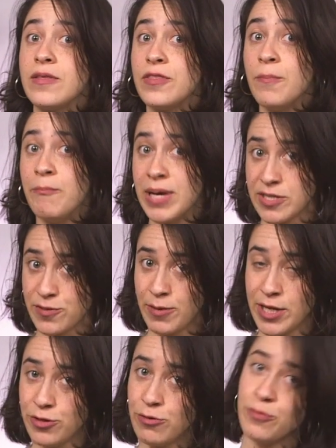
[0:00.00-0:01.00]
The best
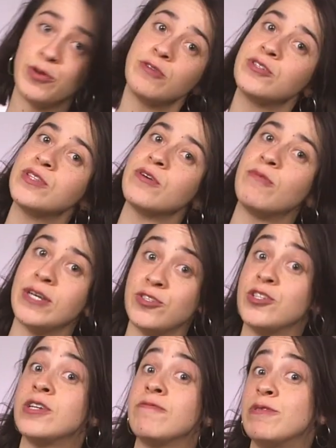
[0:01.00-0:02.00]
way to approach the
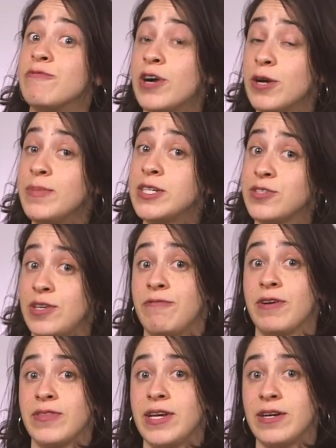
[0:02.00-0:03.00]
question of environmentally
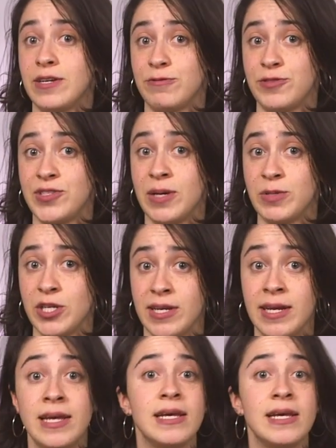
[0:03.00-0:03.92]
friendly contraception